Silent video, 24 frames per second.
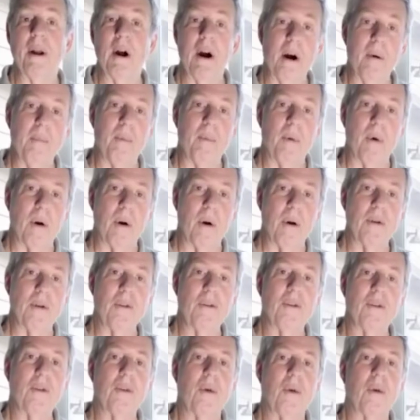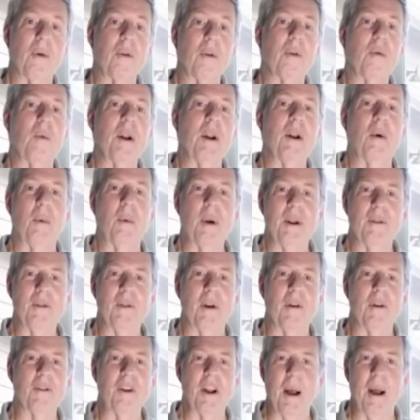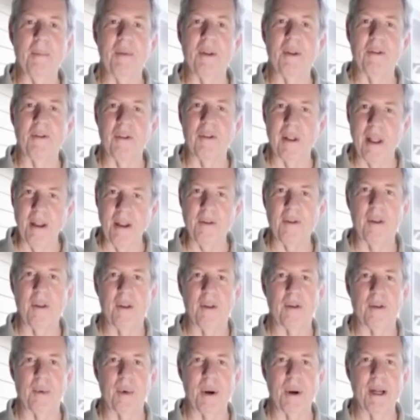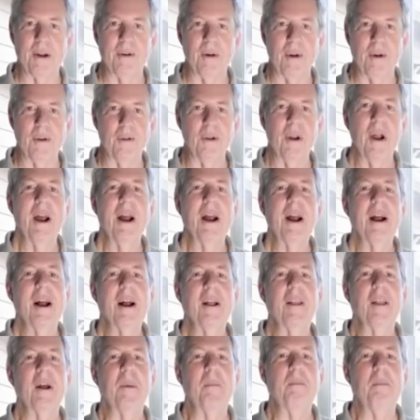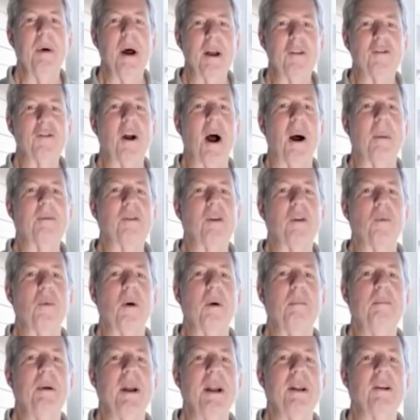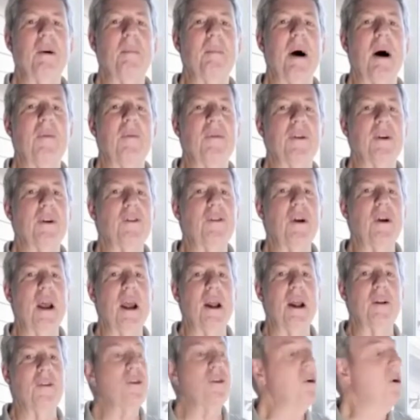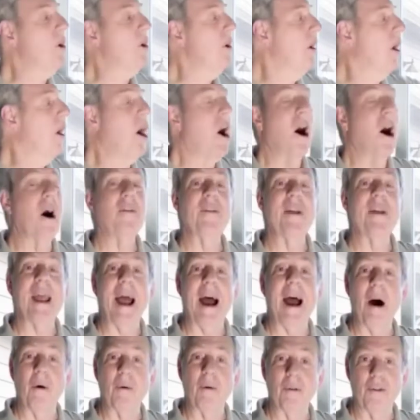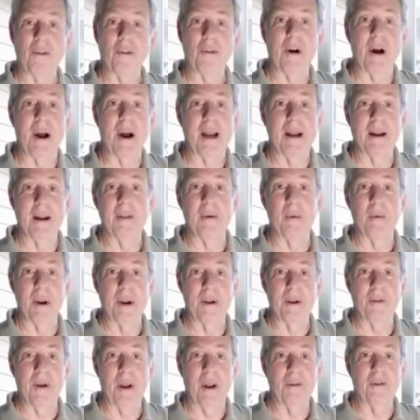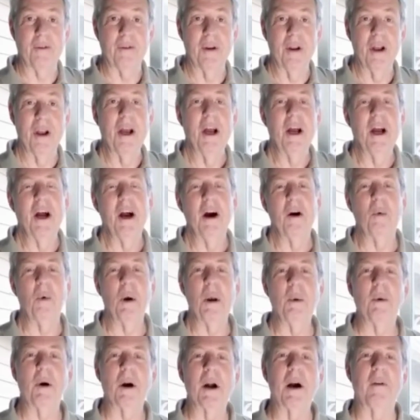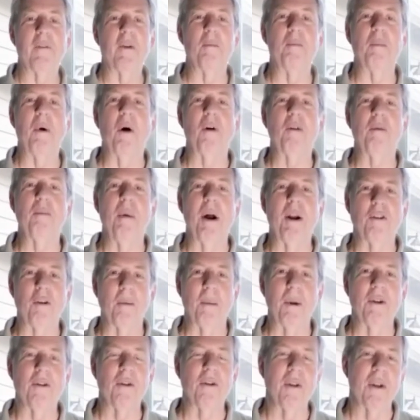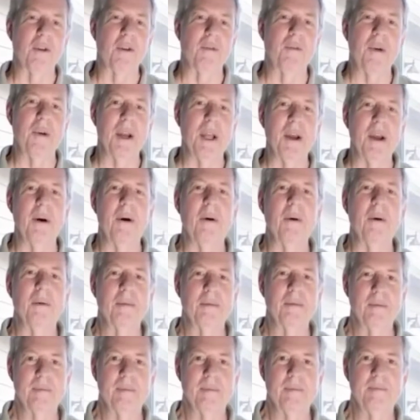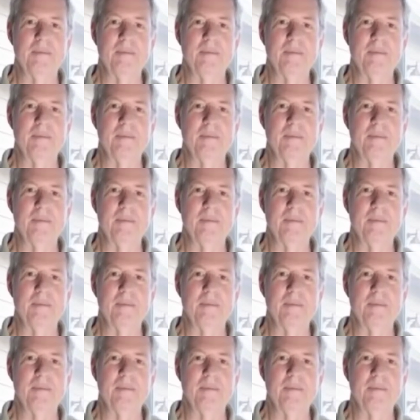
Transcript: need more than 2 inches, otherwise please choose outside mount. Easily switch between sheer and privacy with this modern and stylish dual combi shade. Double layer zebra shades combine alternating sheer and